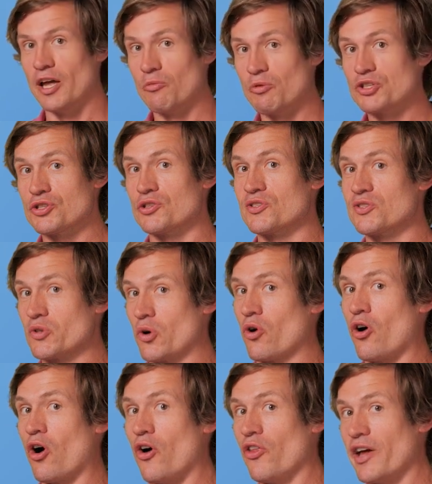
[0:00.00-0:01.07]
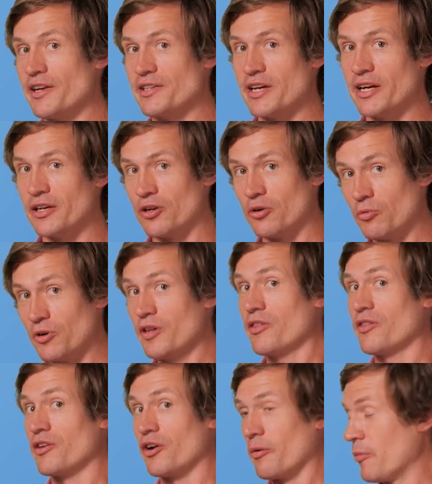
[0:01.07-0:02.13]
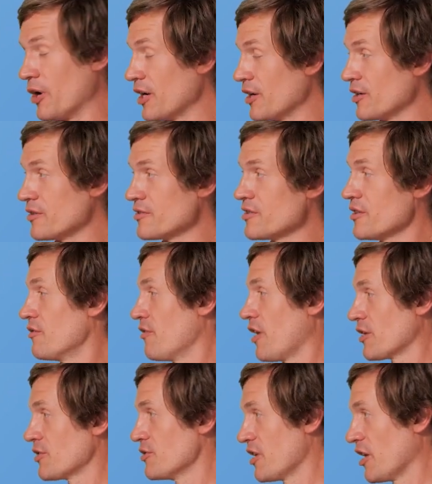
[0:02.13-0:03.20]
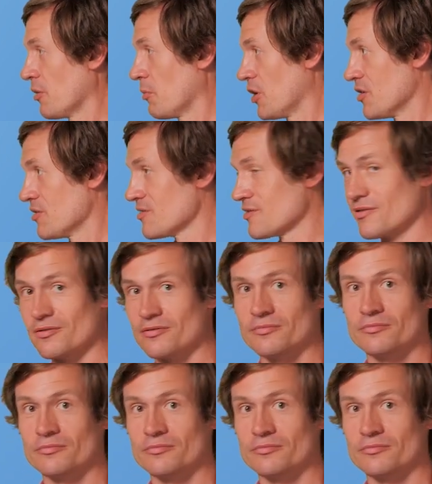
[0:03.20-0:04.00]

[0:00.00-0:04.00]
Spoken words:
And we should store all that data with their embeddings in a vector database.